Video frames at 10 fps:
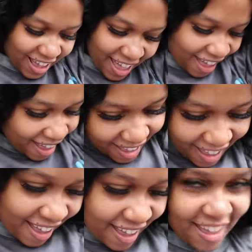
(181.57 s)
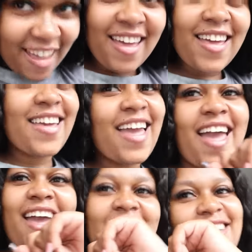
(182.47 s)
Hey,
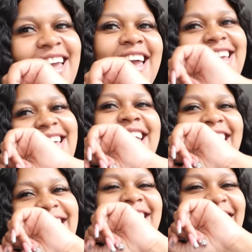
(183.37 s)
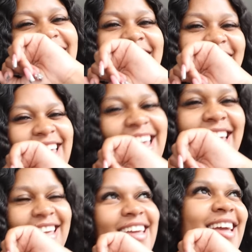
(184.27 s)
hey, hey, hey, hey, hey,
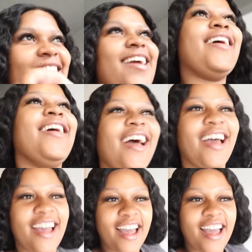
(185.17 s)
hey.